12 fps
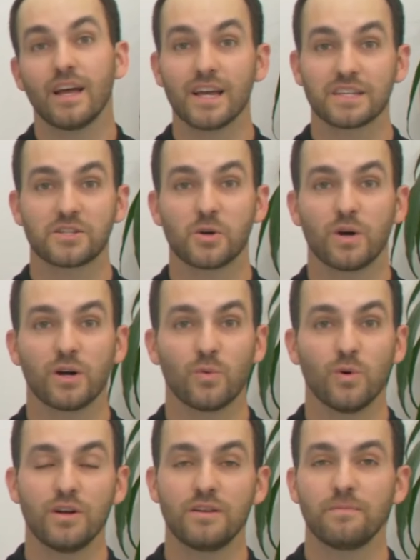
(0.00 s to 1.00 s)

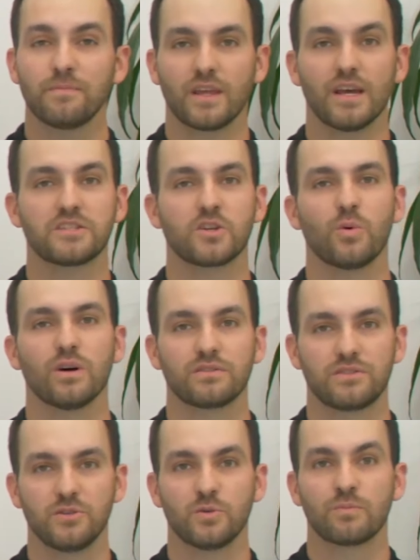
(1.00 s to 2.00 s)
SOL1,
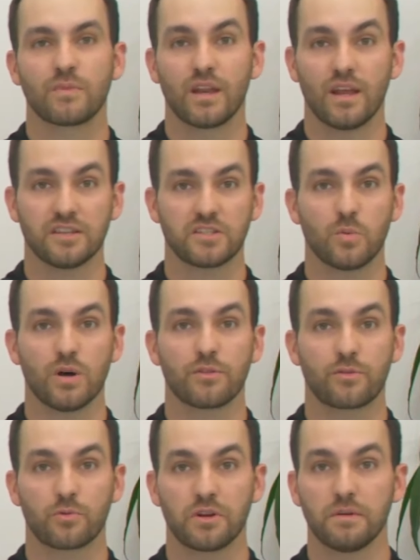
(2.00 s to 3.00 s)
SOL2, and
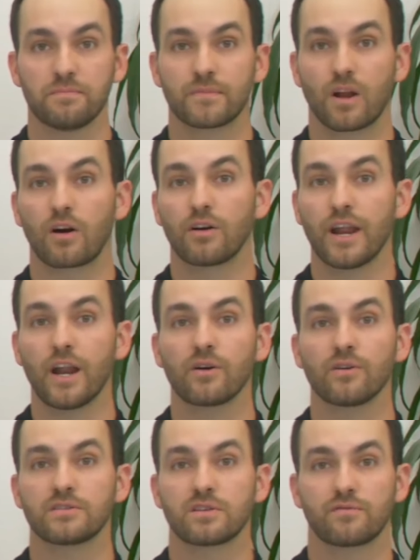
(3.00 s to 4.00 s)
SOL3 are
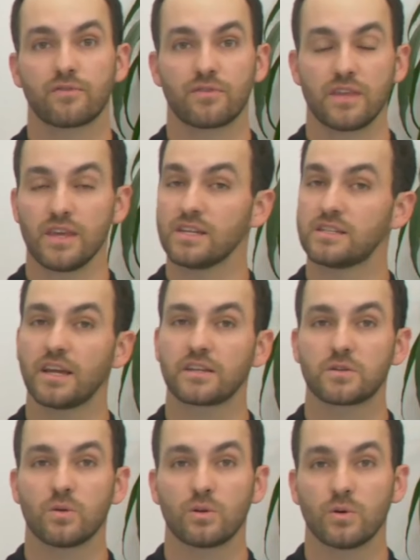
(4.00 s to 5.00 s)
errors for the intake
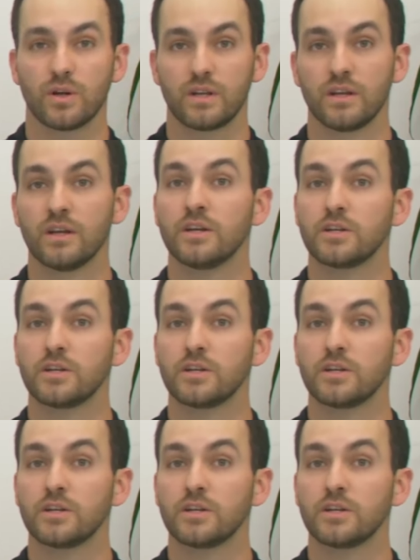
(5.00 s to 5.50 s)
solenoid,